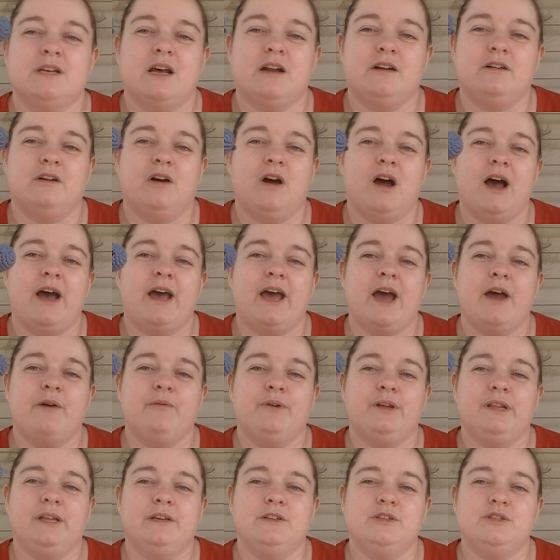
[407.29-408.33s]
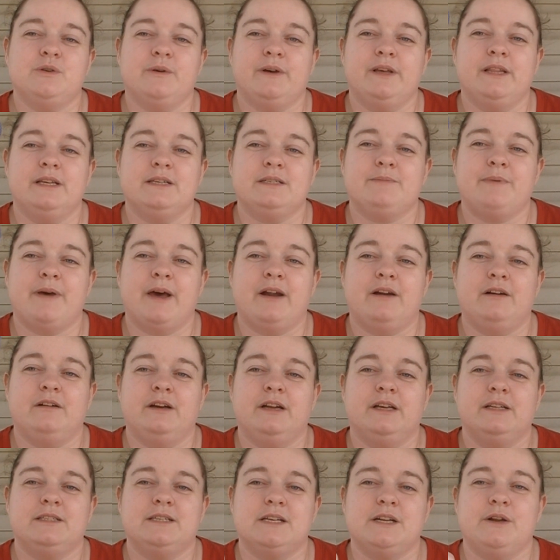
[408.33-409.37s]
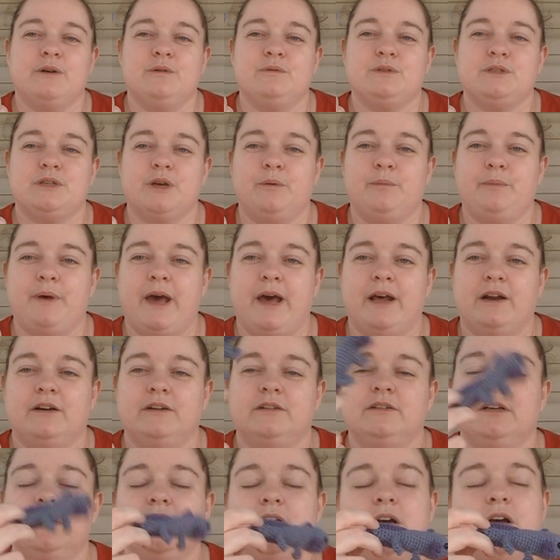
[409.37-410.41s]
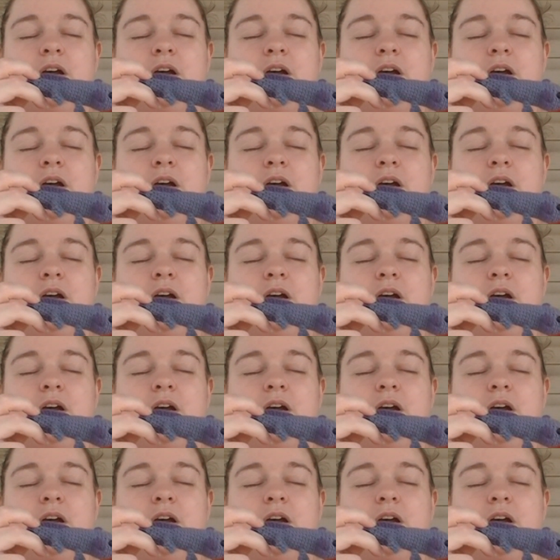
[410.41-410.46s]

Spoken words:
I don't know. I really enjoy this pattern. It's a no-sew pattern.